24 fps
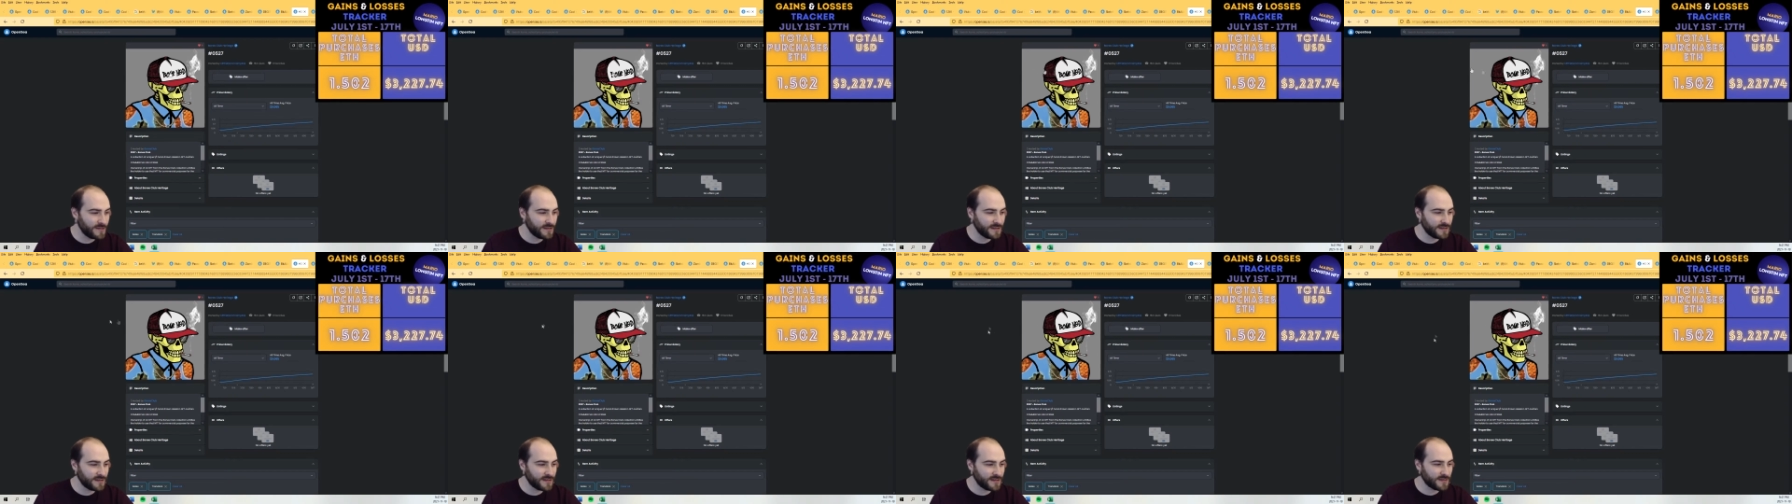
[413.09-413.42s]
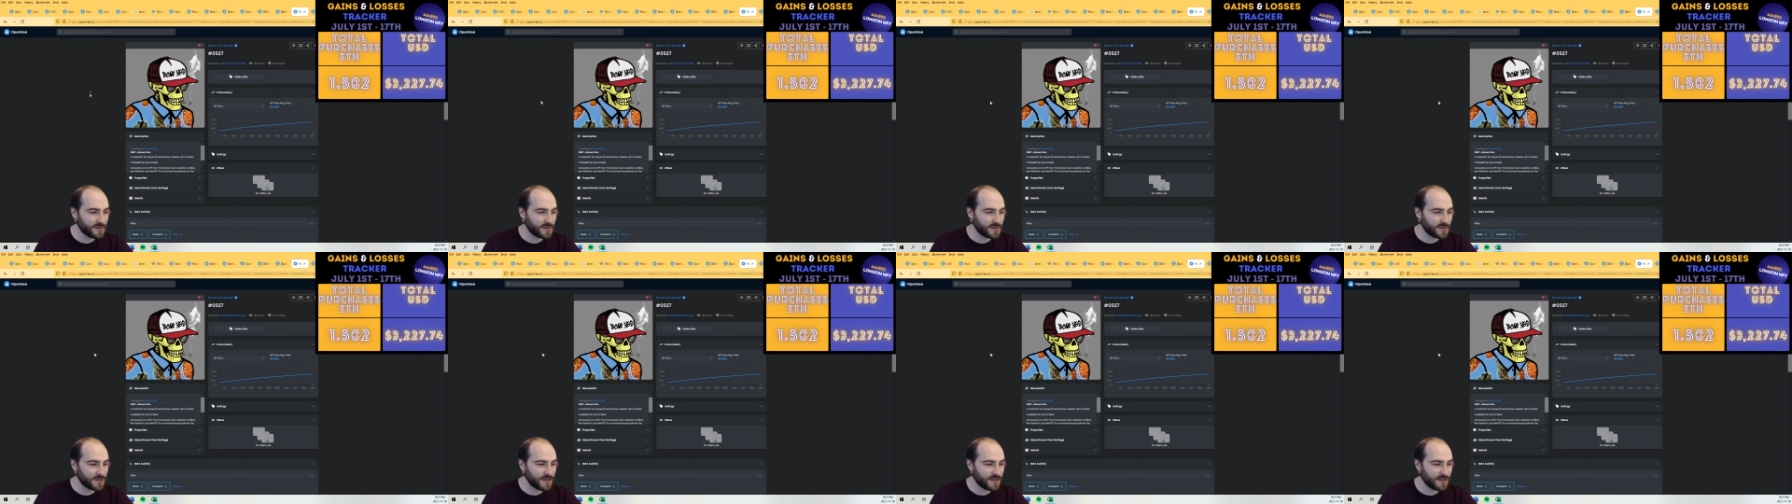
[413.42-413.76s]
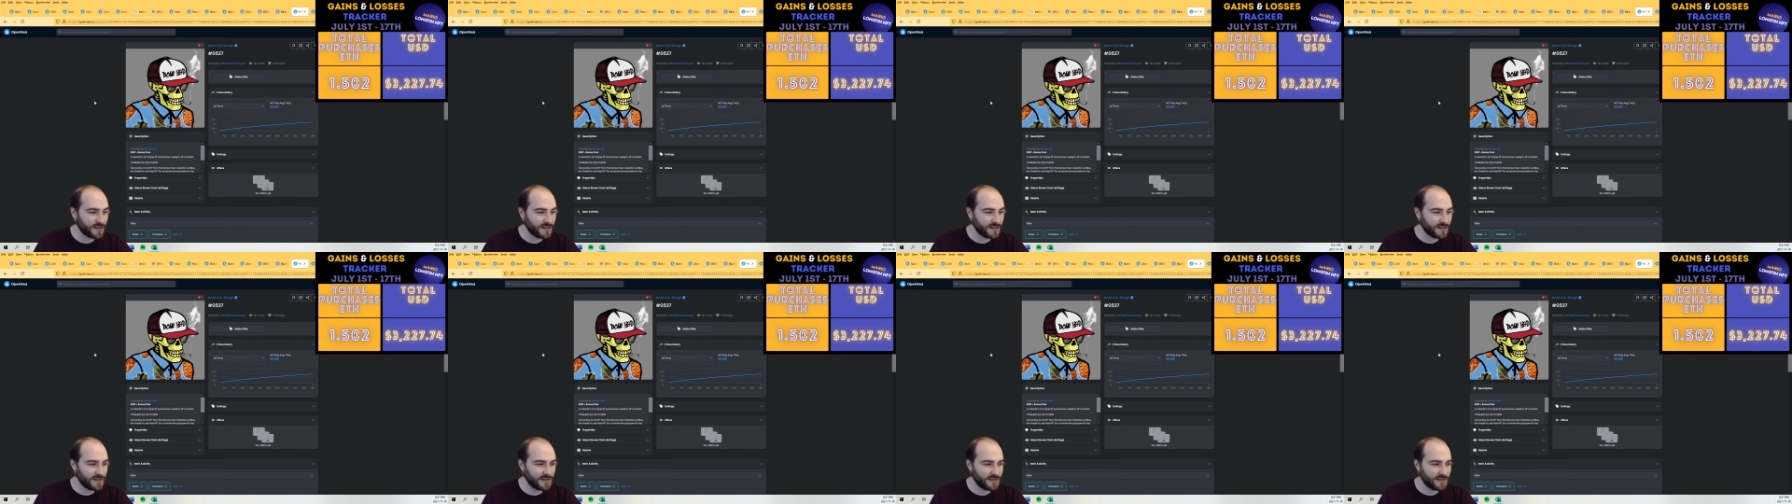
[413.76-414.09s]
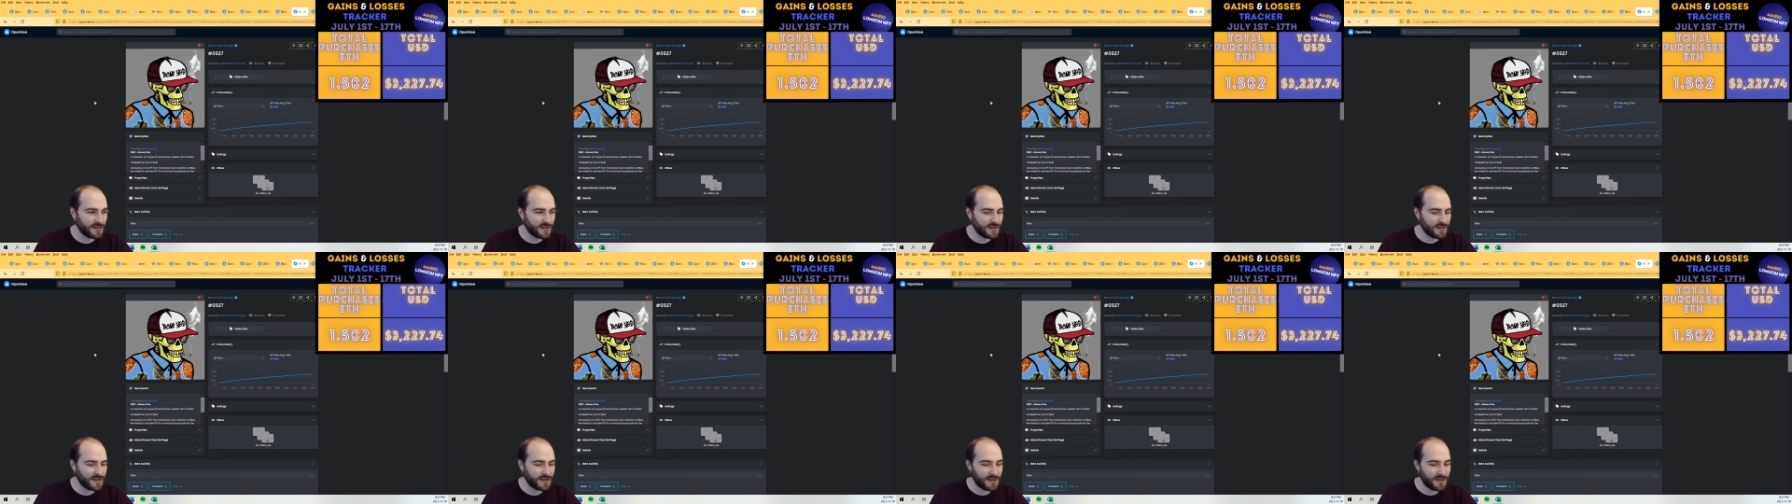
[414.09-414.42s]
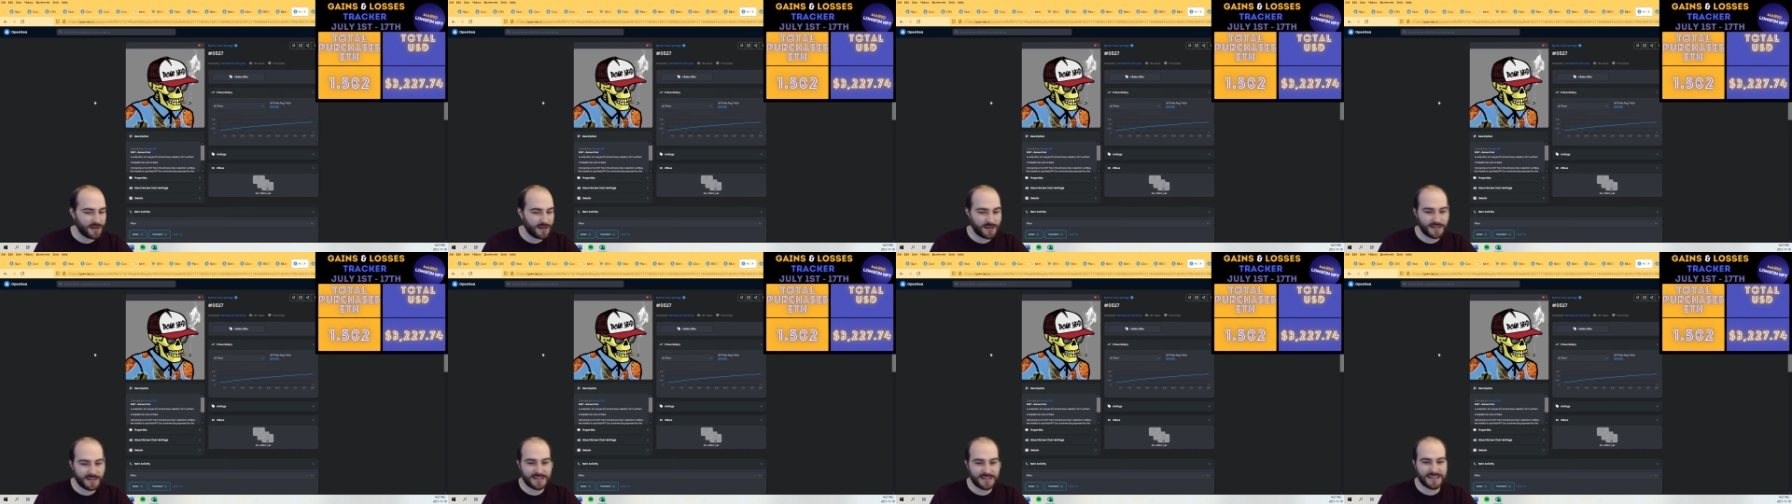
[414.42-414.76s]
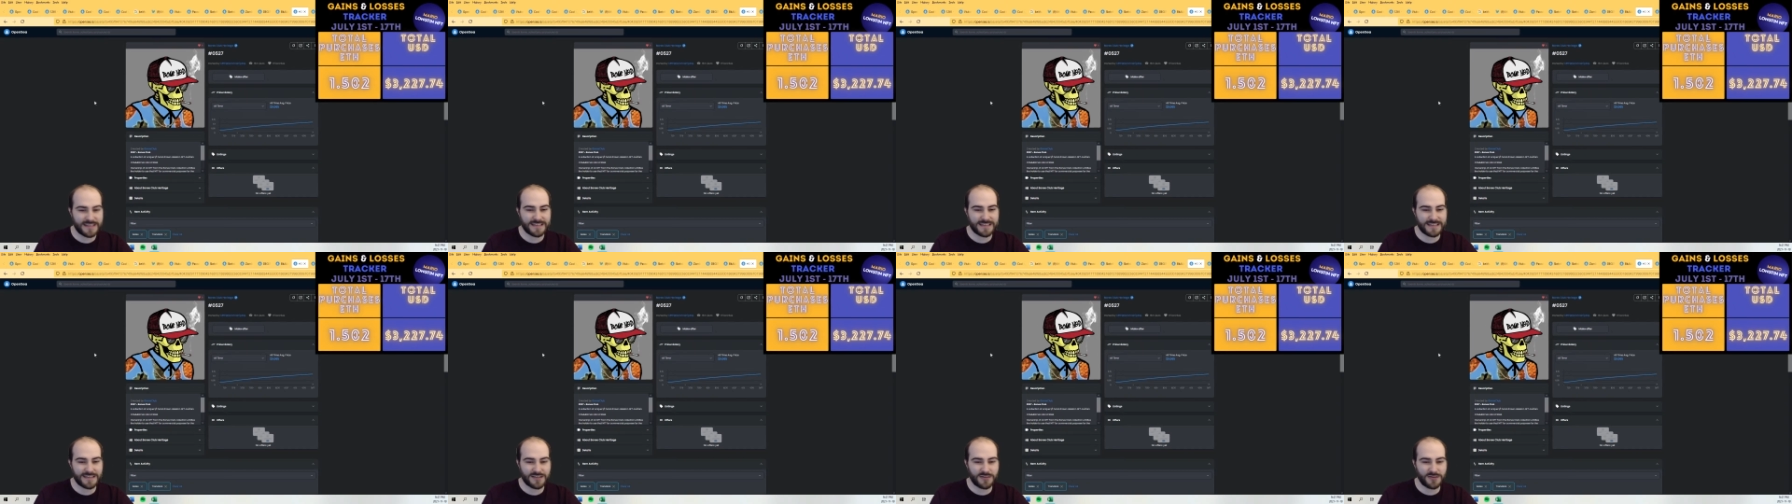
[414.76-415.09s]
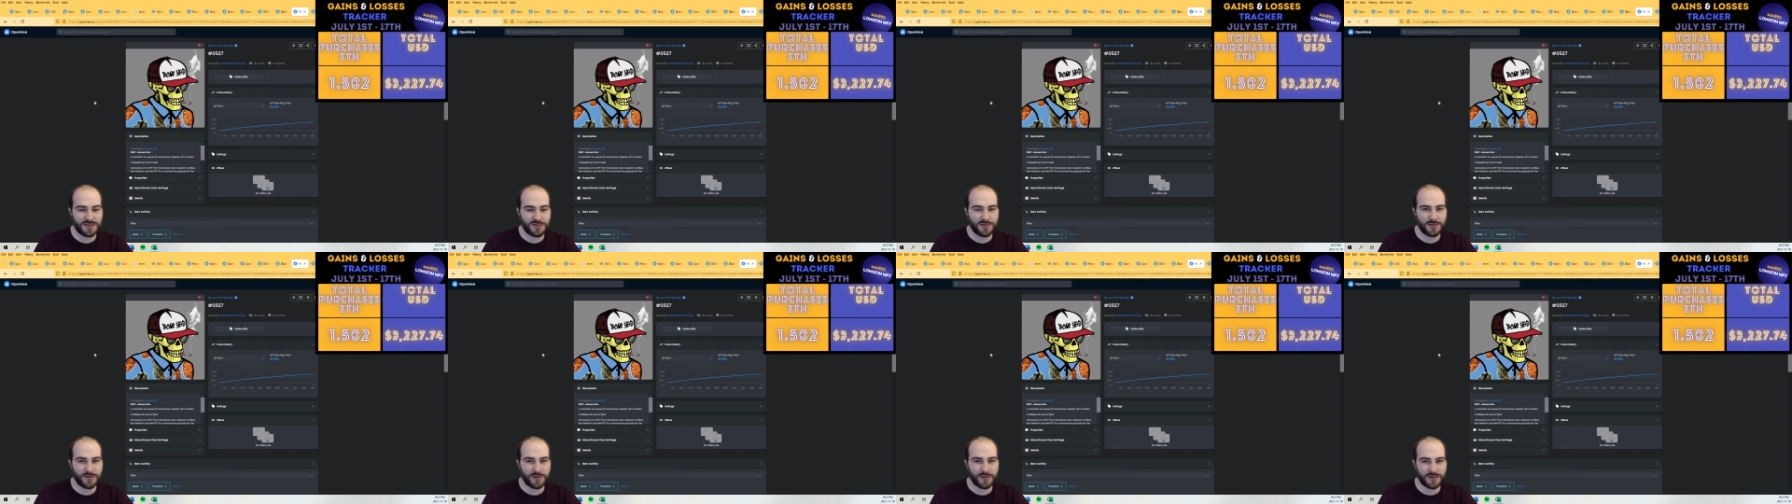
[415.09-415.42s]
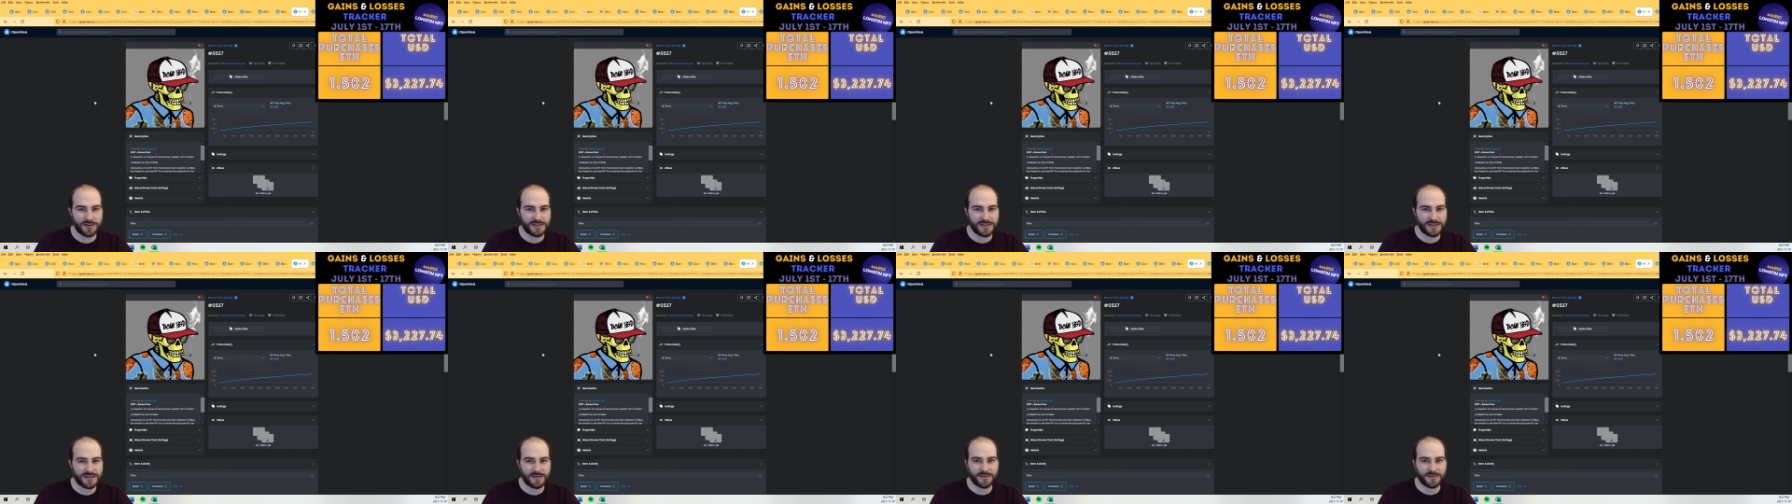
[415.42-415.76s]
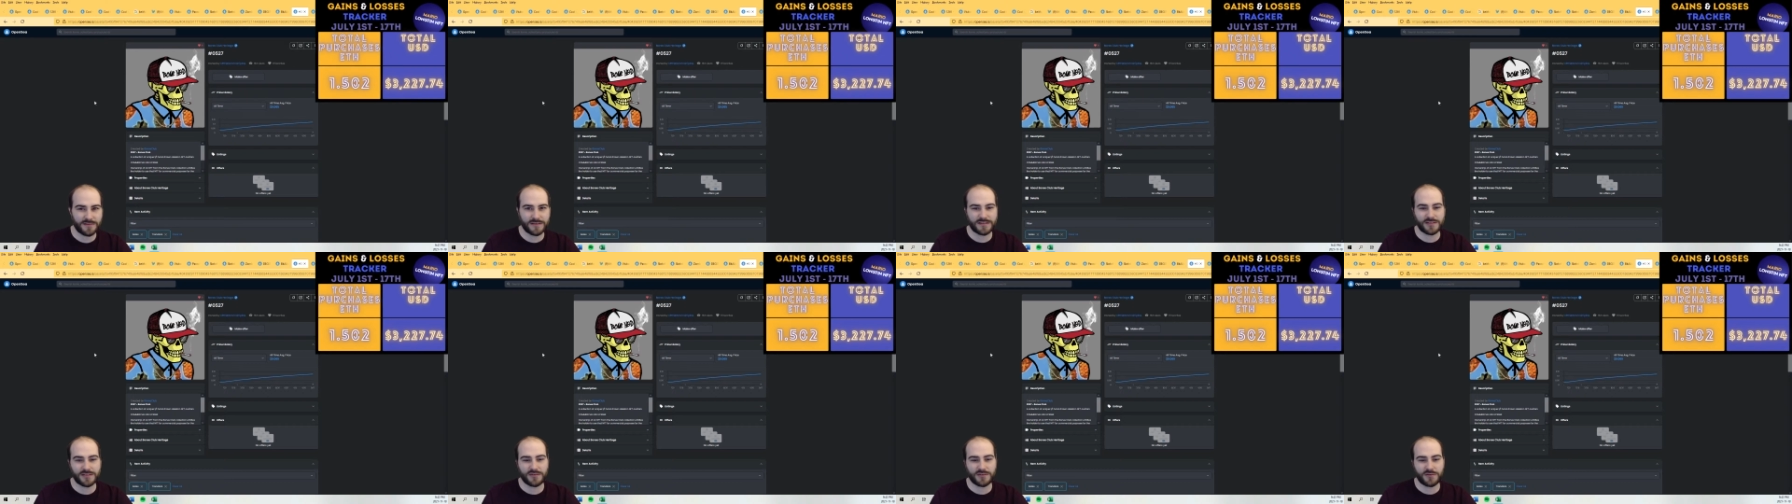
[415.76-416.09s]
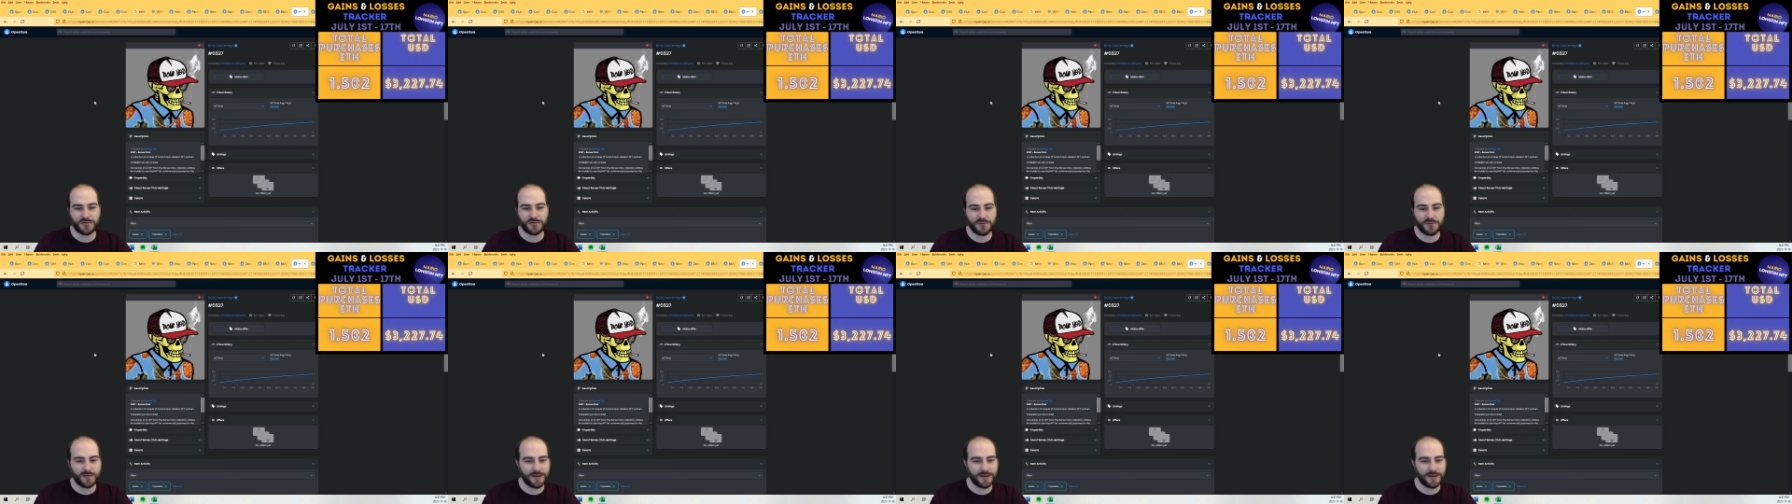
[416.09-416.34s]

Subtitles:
This was a season 2 or series 2.